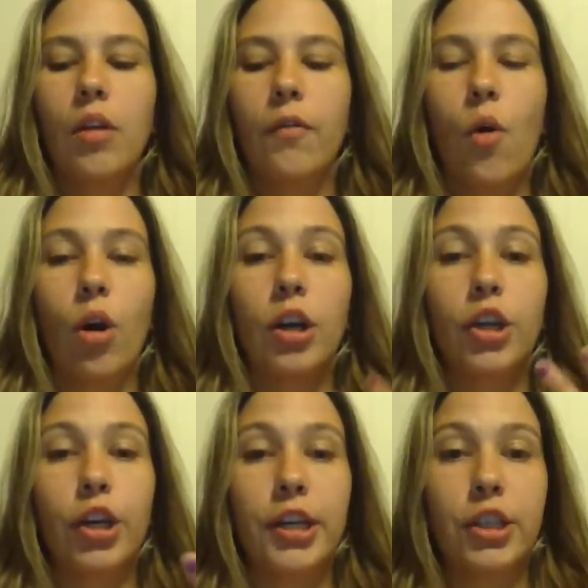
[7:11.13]
For
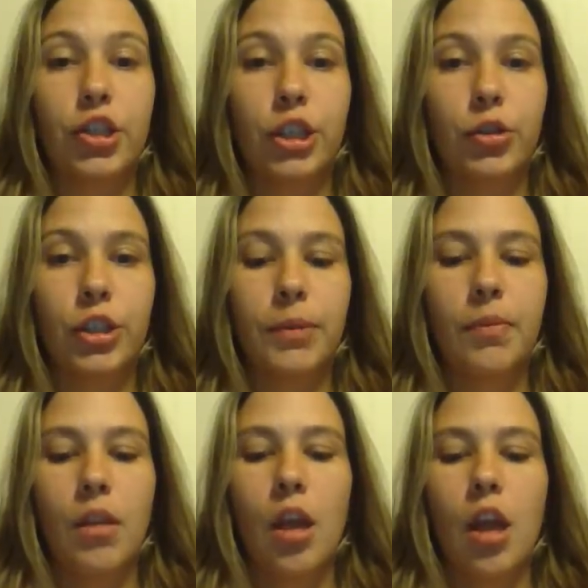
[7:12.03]
curious children,
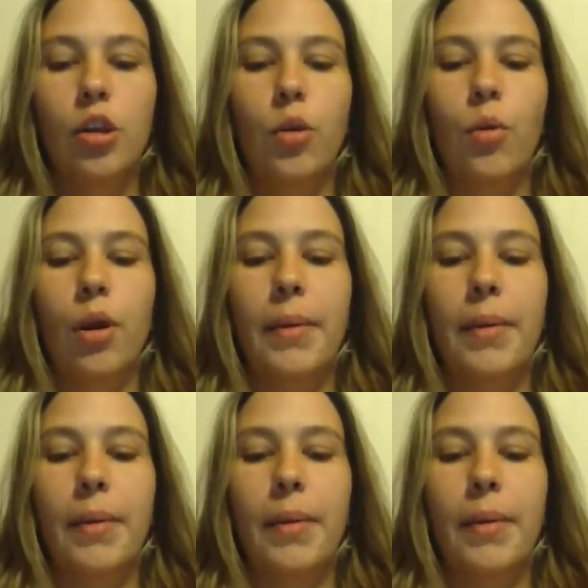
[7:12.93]
you want